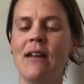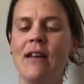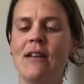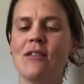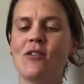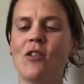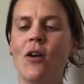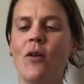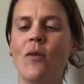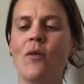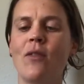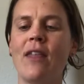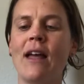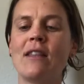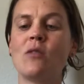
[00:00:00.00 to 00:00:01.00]
So
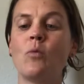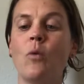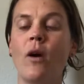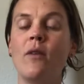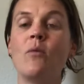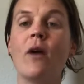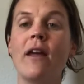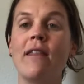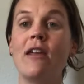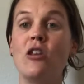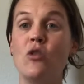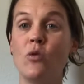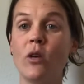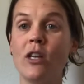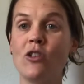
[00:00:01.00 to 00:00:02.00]
that's one way that
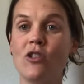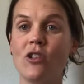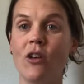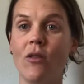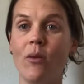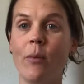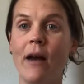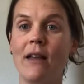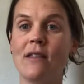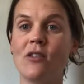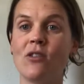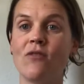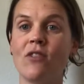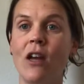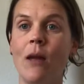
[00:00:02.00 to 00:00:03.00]
you can show the passage
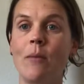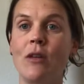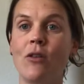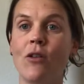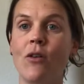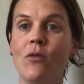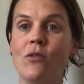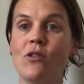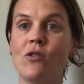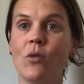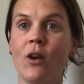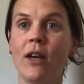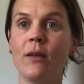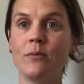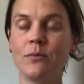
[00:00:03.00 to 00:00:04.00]
of time in your own
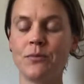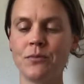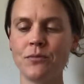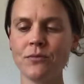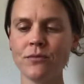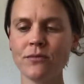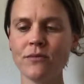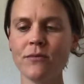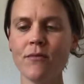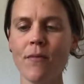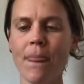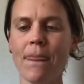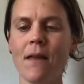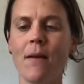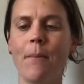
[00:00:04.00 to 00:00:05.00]
story,
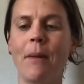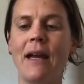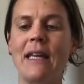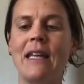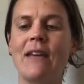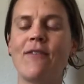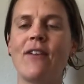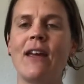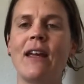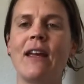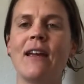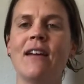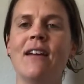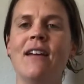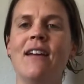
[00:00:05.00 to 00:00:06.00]
by giving
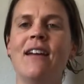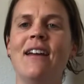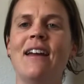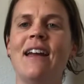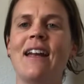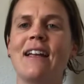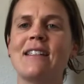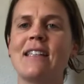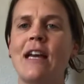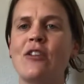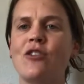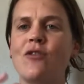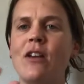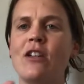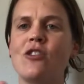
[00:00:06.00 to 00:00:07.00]
an
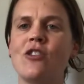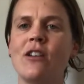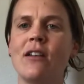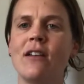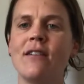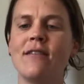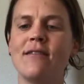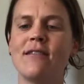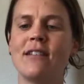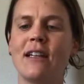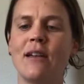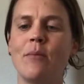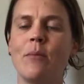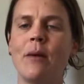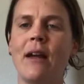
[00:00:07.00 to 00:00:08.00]
exaggeration to
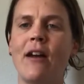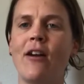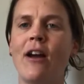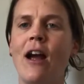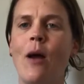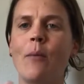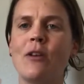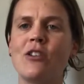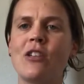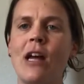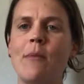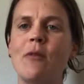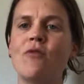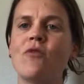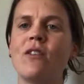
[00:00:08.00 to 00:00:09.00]
compare how much time
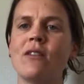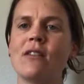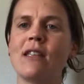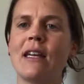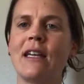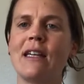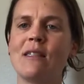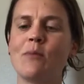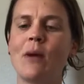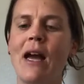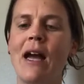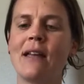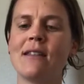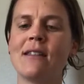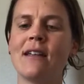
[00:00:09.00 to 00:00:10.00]
it feels like has
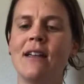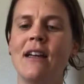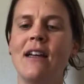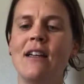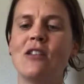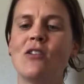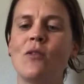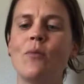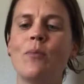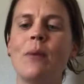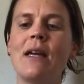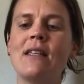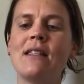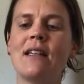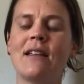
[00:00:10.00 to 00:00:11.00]
passed. So
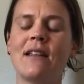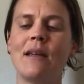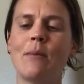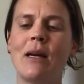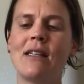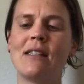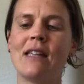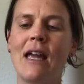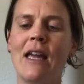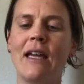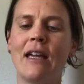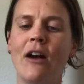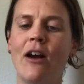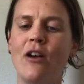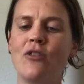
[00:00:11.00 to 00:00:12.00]
basically, by saying
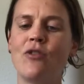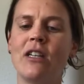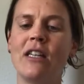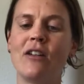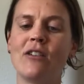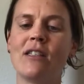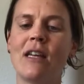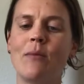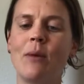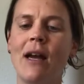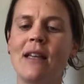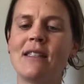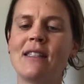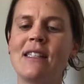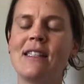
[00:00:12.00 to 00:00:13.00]
100 years had
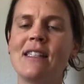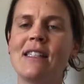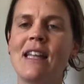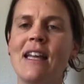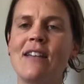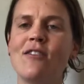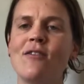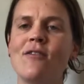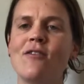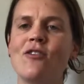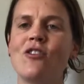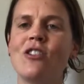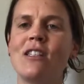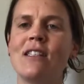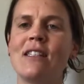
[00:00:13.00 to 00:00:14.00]
passed since then,
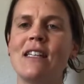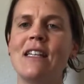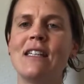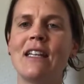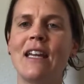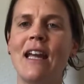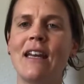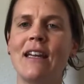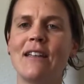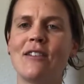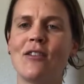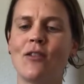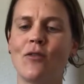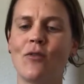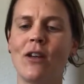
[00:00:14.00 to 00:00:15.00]
she's indicating to
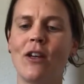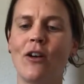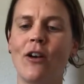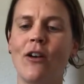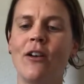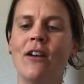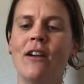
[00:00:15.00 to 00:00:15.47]
the reader